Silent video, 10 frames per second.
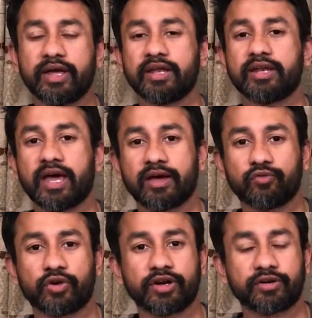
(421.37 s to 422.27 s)
in a
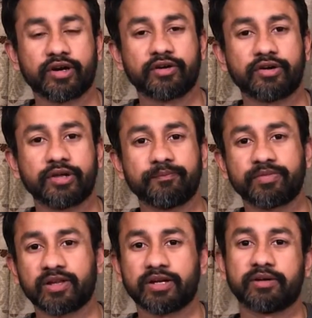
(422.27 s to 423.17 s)
foreign country,
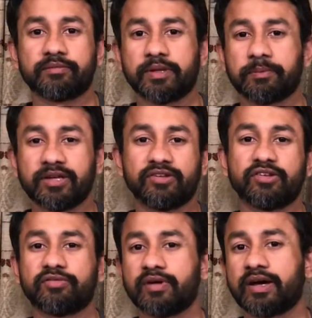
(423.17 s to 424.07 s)
like the
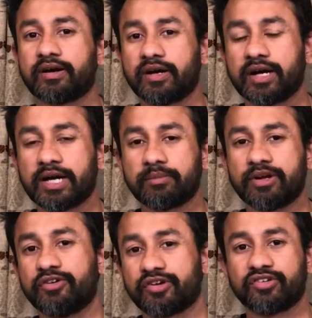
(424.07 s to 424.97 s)
places where I am
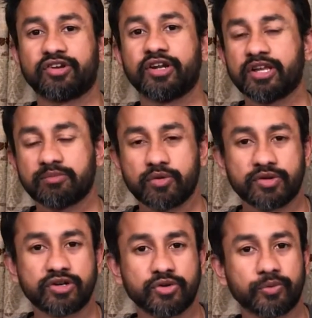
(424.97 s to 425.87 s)
interested in
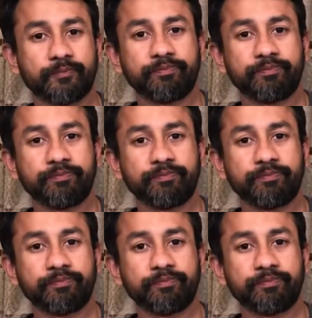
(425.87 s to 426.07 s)
moving to.